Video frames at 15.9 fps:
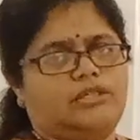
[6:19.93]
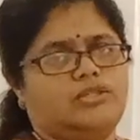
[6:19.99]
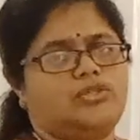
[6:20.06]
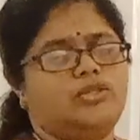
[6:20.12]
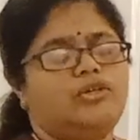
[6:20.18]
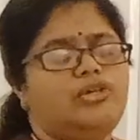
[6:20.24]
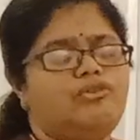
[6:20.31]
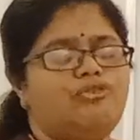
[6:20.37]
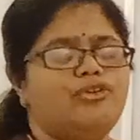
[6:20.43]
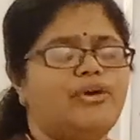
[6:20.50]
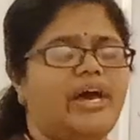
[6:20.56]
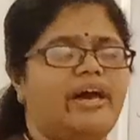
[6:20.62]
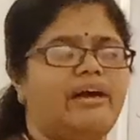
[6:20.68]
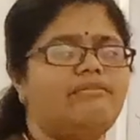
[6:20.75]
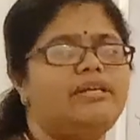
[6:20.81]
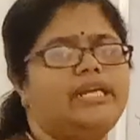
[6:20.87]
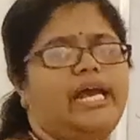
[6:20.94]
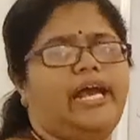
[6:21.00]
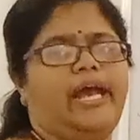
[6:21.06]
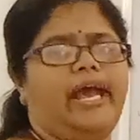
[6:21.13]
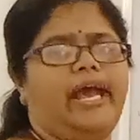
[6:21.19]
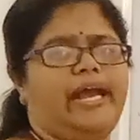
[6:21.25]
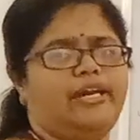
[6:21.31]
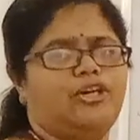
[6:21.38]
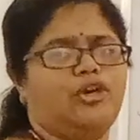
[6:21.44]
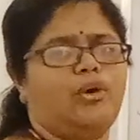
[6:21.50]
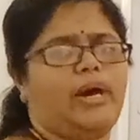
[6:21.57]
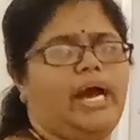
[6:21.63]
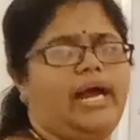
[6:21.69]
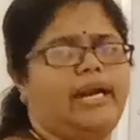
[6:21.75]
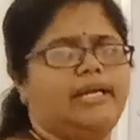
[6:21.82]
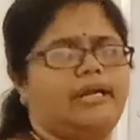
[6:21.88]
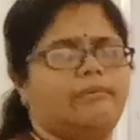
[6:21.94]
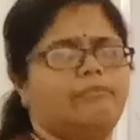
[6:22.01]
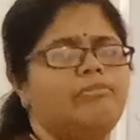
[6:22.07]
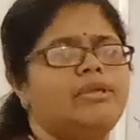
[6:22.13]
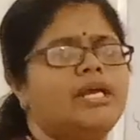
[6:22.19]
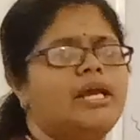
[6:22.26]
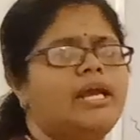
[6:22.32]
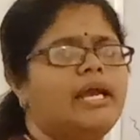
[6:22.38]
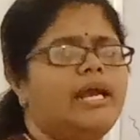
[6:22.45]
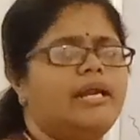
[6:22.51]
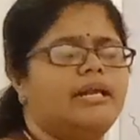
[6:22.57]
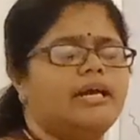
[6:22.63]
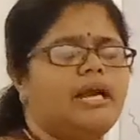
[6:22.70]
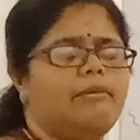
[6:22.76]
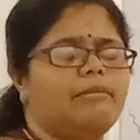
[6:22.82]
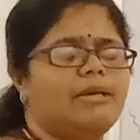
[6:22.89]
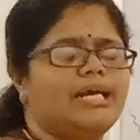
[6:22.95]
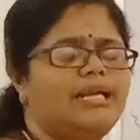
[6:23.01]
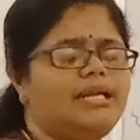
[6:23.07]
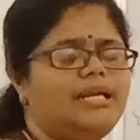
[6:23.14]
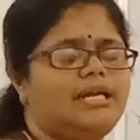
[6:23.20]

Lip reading: So if you have a heteroatom in a chemical,